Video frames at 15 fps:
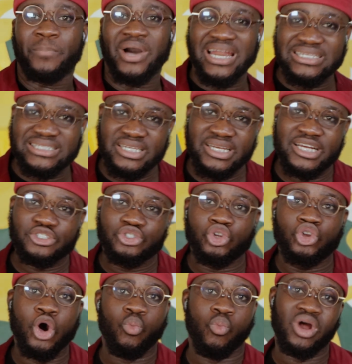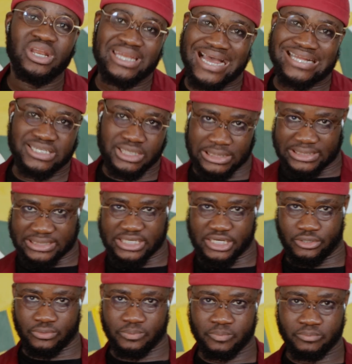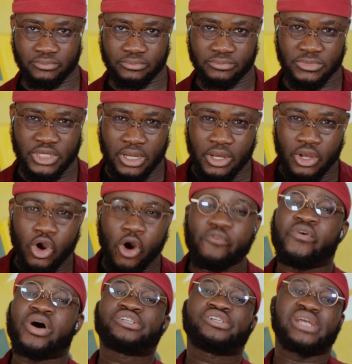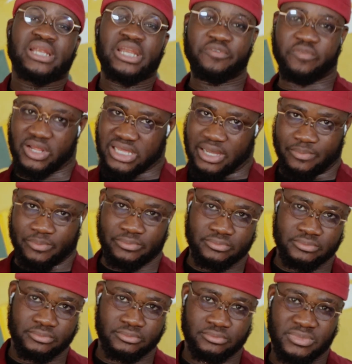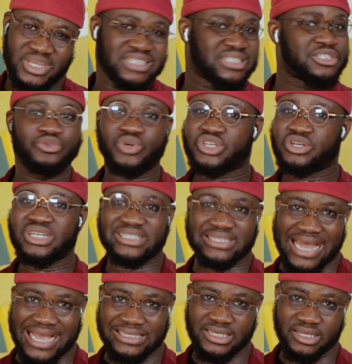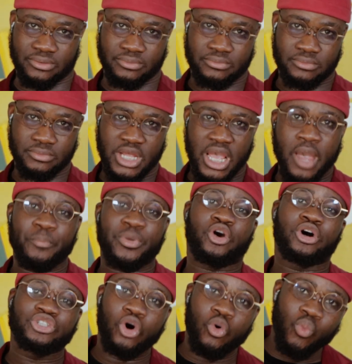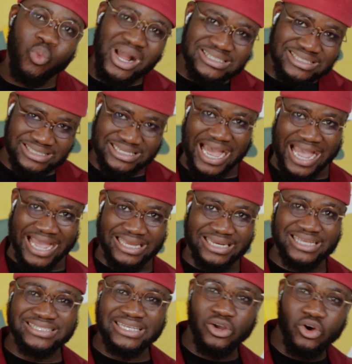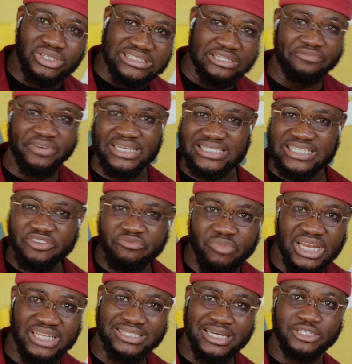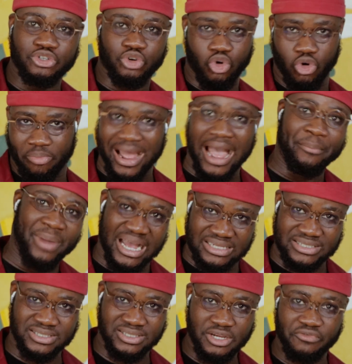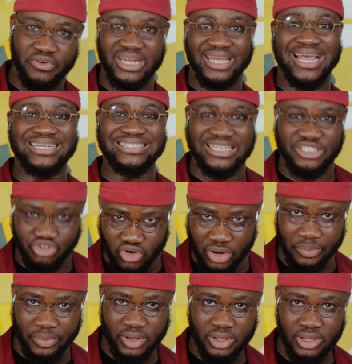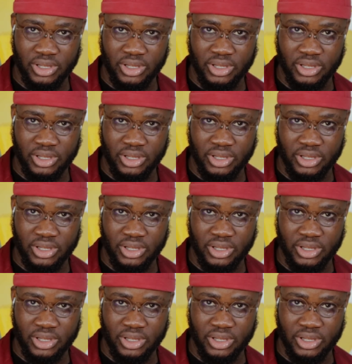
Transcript: Palestinians do not want that to continue. Unfortunately for them, their situation is dicey. Because on one side is the conservative militant group Hamas for the Gaza Strip.